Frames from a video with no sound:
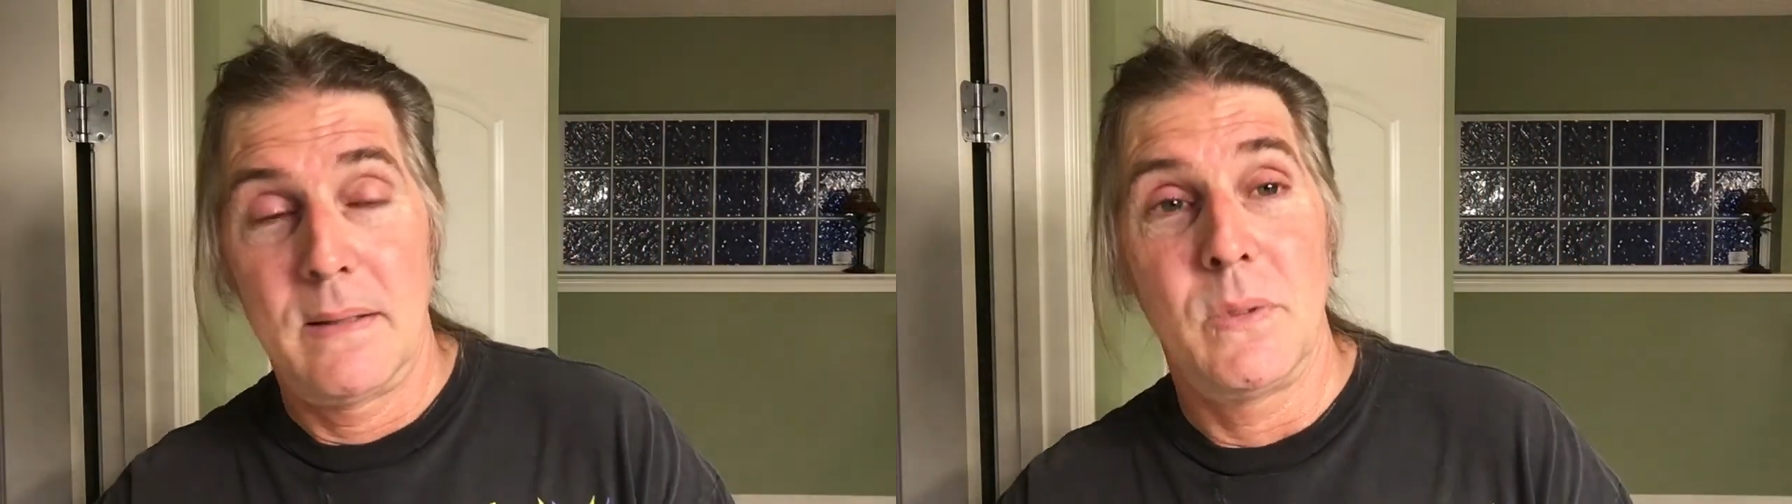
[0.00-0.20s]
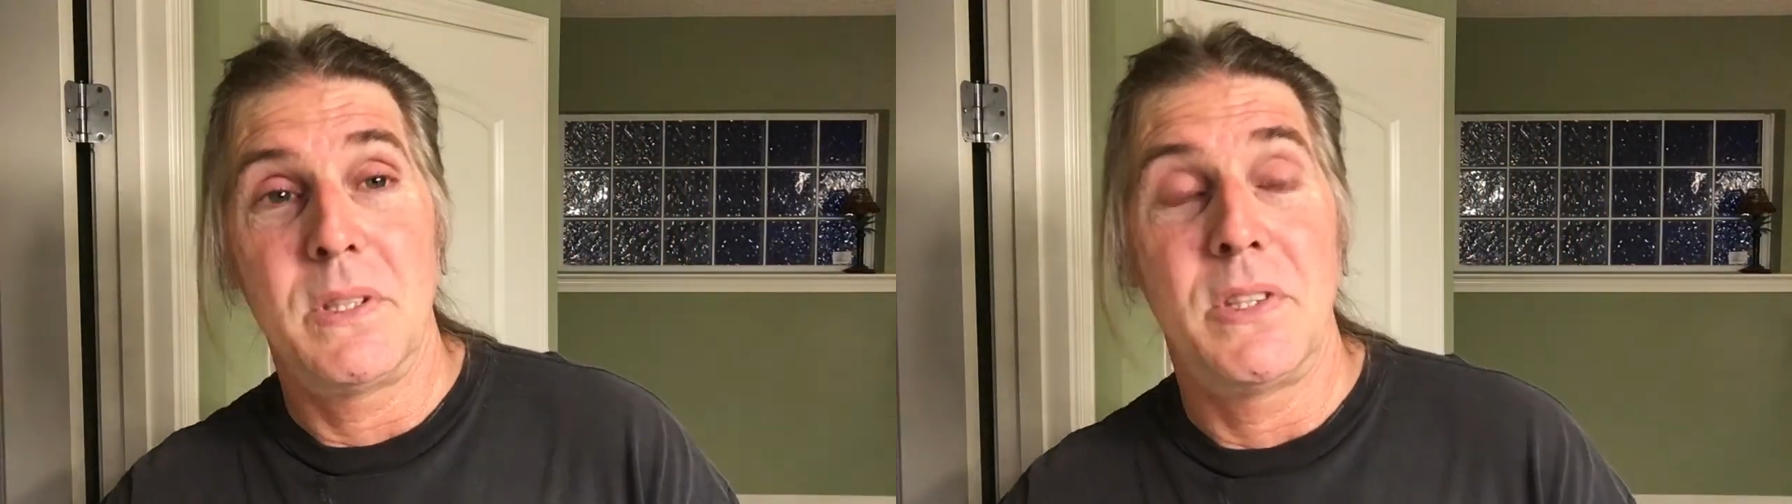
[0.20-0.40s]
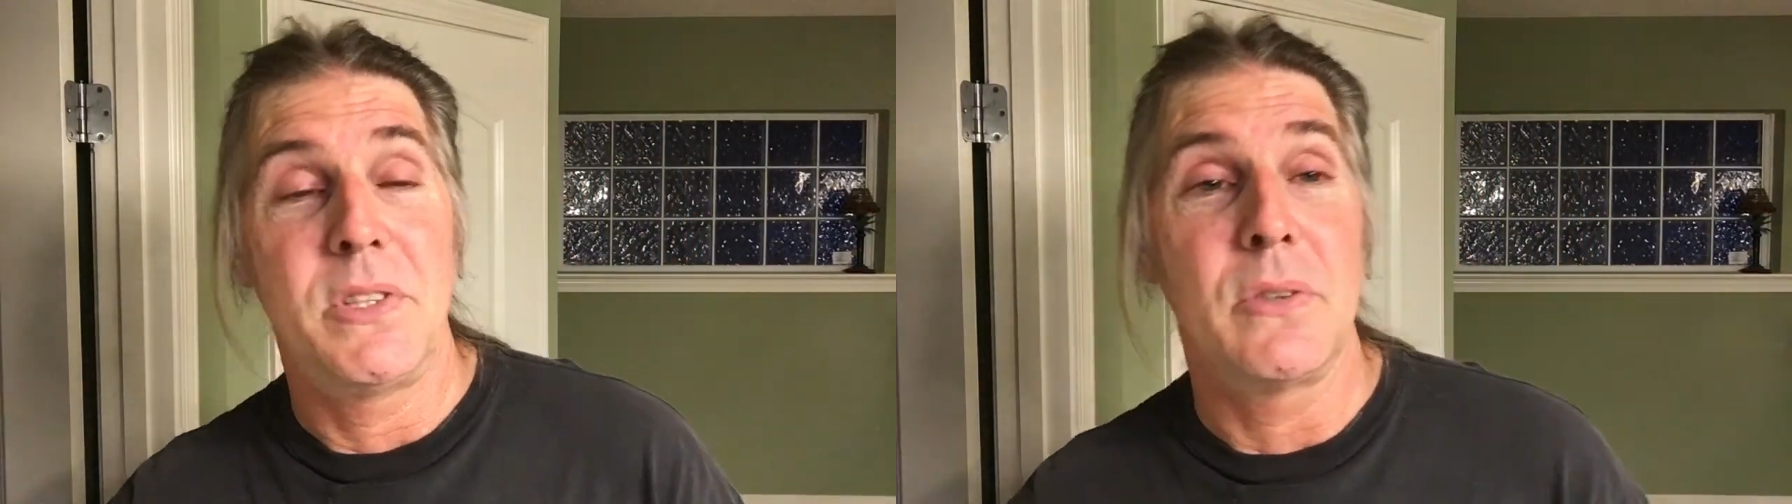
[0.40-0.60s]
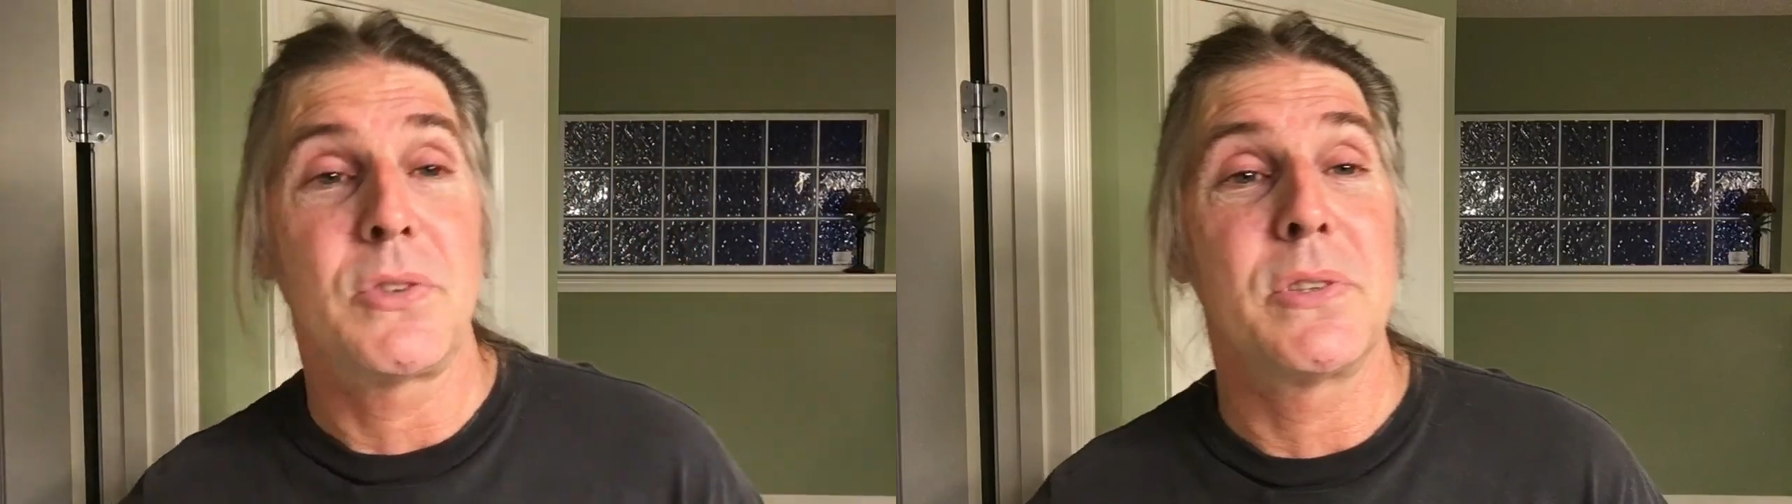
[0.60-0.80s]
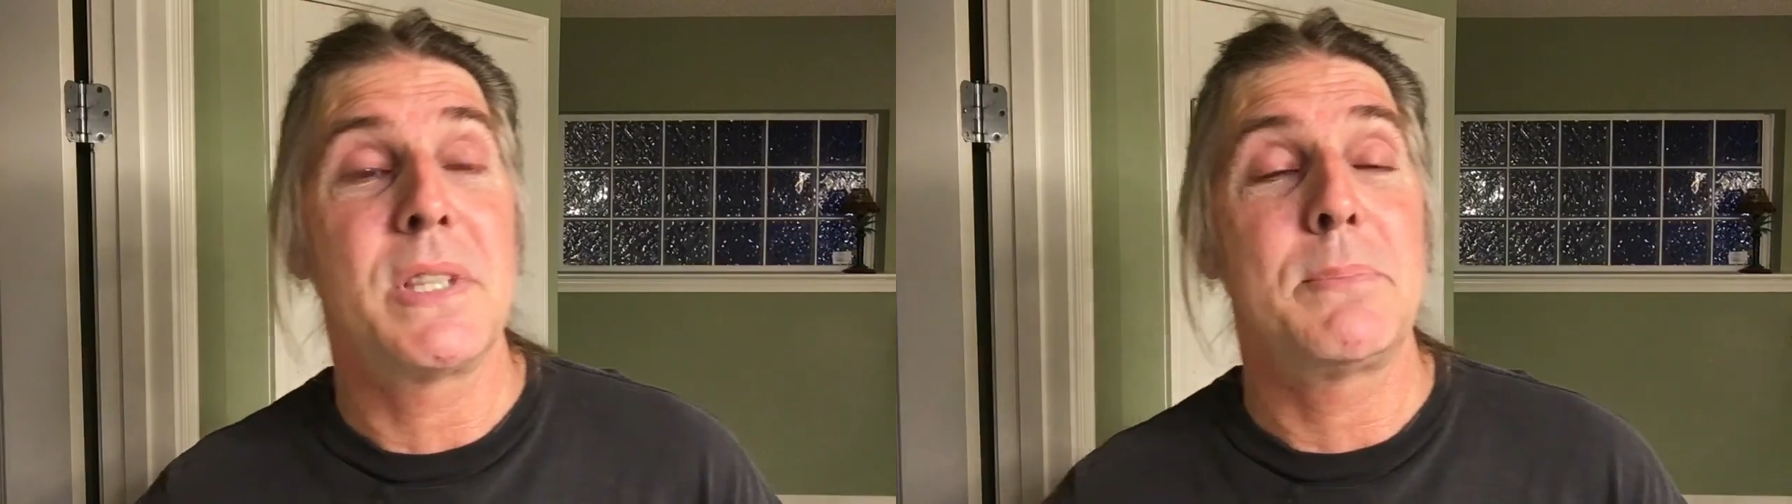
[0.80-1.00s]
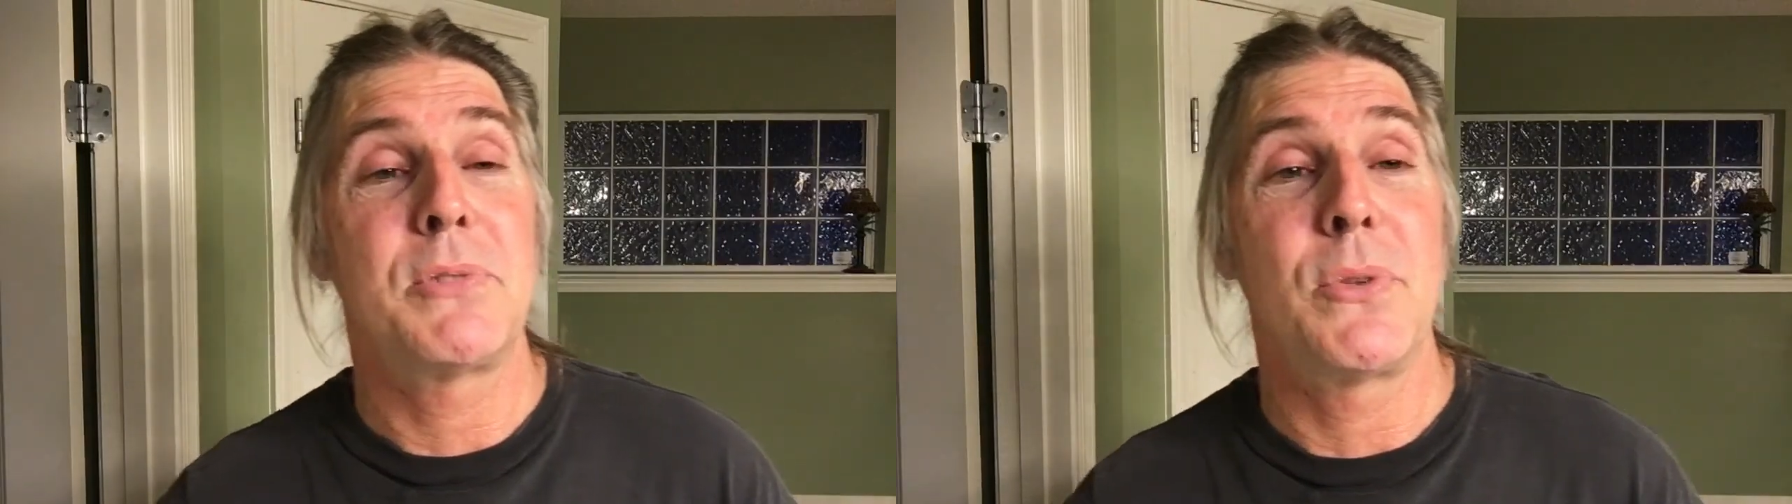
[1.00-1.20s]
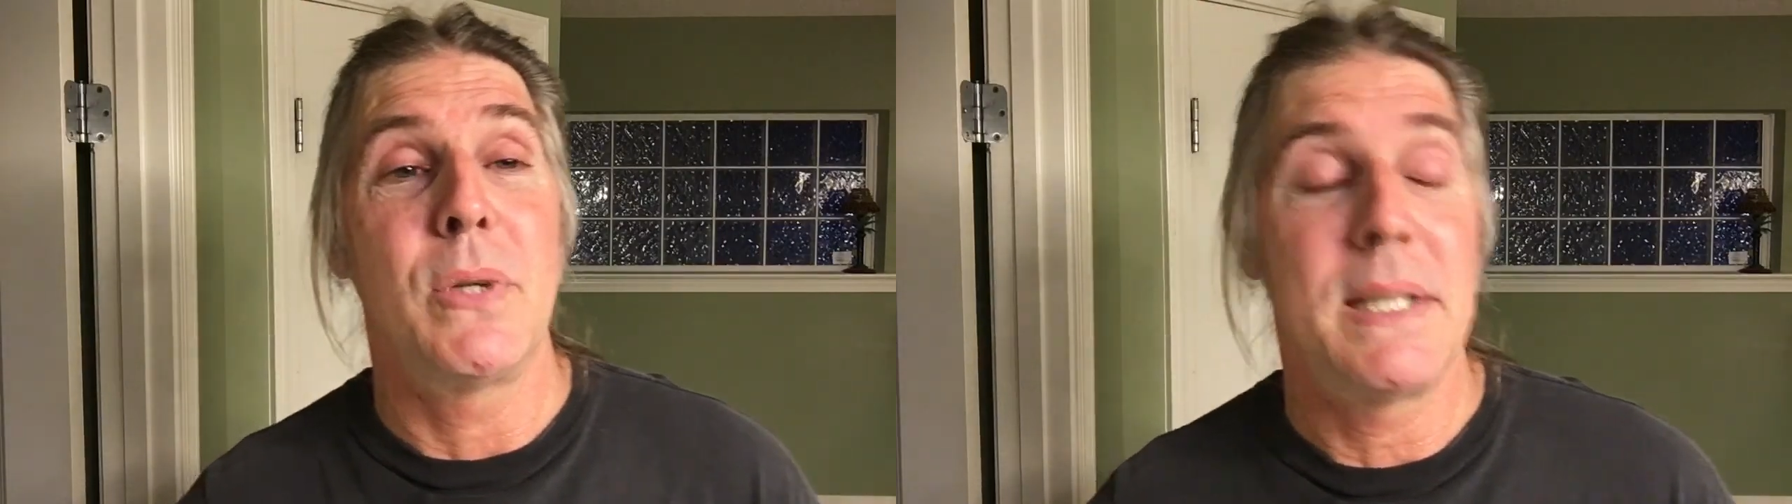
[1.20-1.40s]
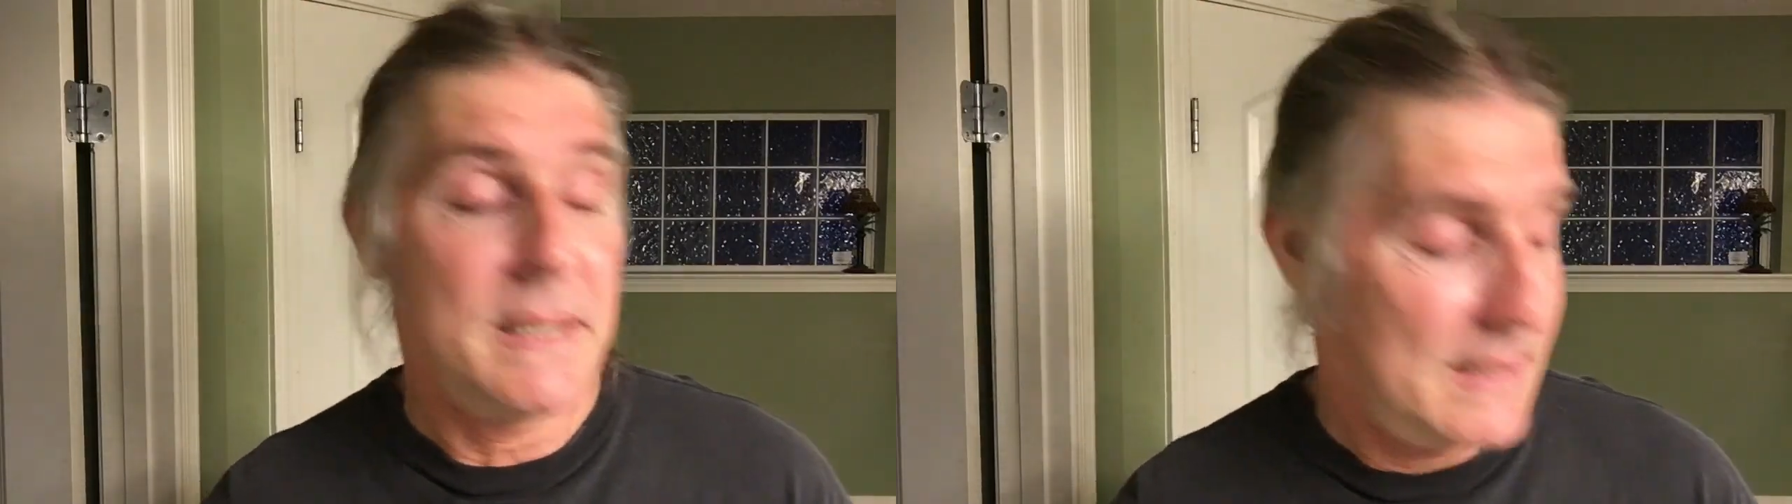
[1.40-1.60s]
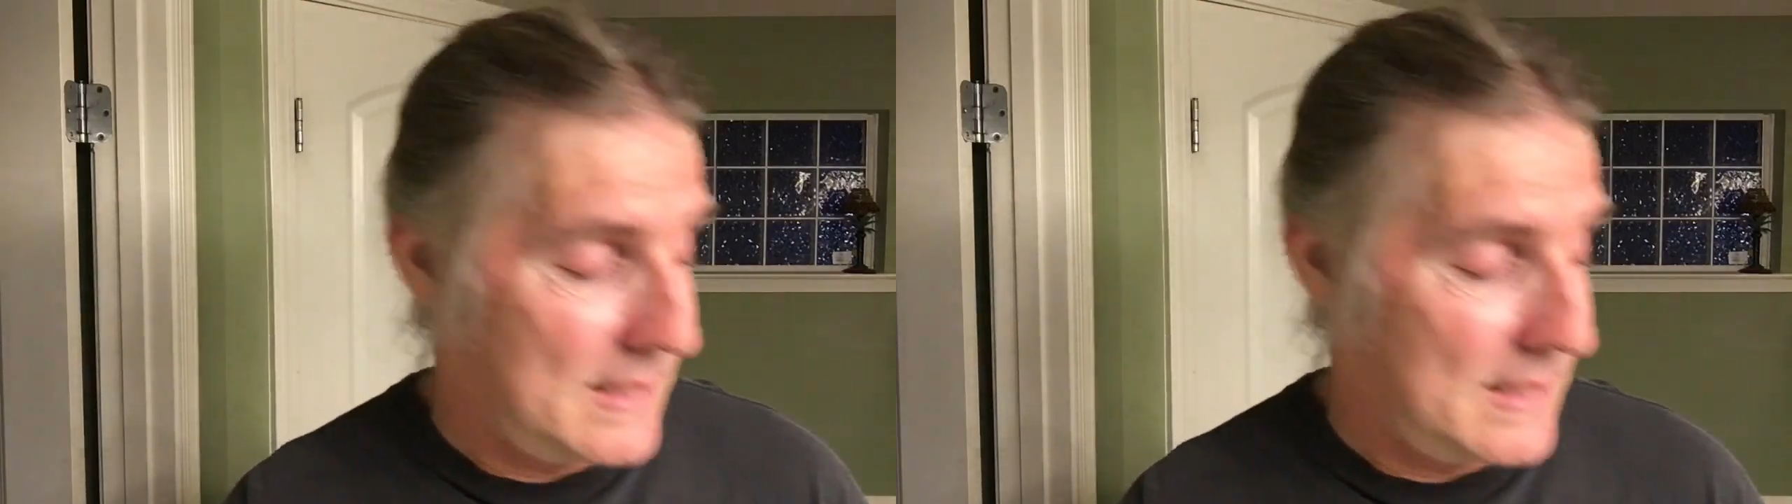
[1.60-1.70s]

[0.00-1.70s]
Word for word: what the Silkster's up to, huh?